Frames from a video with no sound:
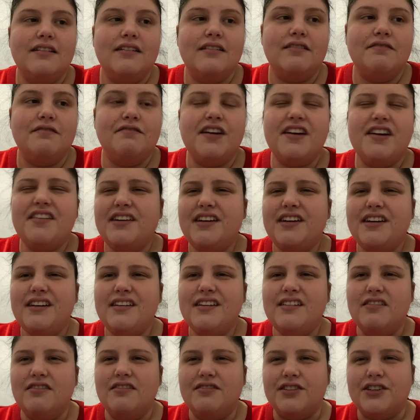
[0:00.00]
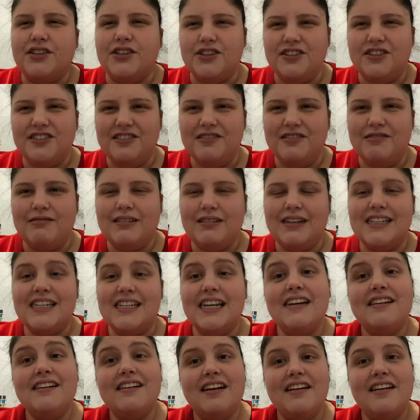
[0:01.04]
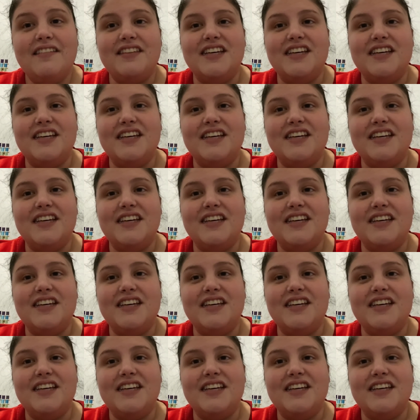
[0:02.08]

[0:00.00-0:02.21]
Very overdue because I got